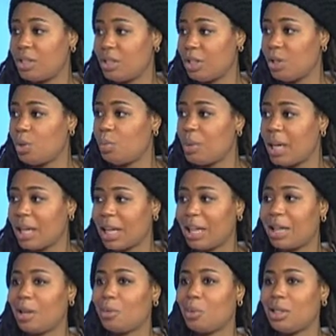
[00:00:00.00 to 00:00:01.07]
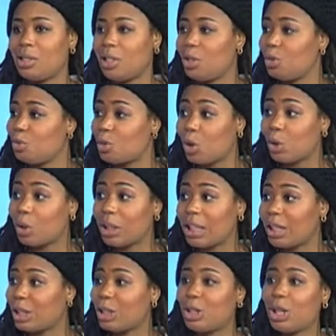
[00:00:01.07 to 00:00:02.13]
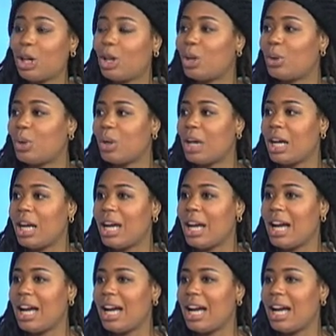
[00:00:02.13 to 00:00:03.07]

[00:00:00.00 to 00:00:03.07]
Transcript: We see you make it, we see you rolling the dough.